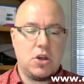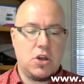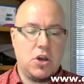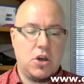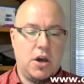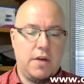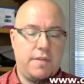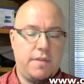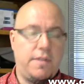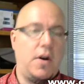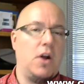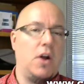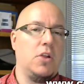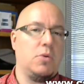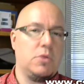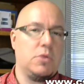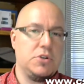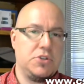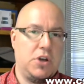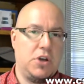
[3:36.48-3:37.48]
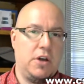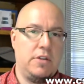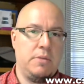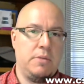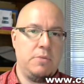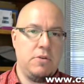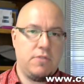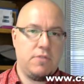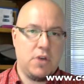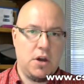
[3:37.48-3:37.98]
got followers on
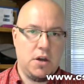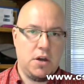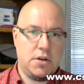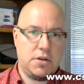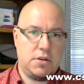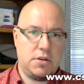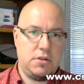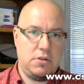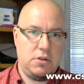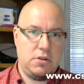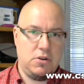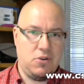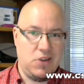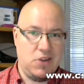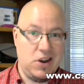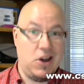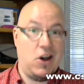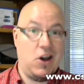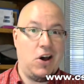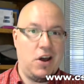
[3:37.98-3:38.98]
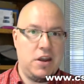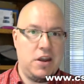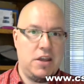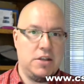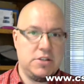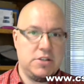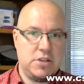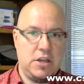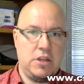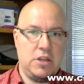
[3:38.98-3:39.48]
them, you've got an
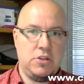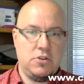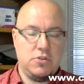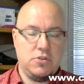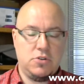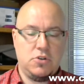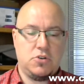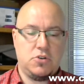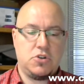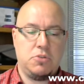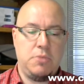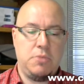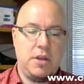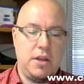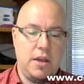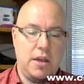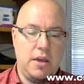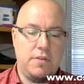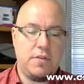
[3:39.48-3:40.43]
audience in those social media.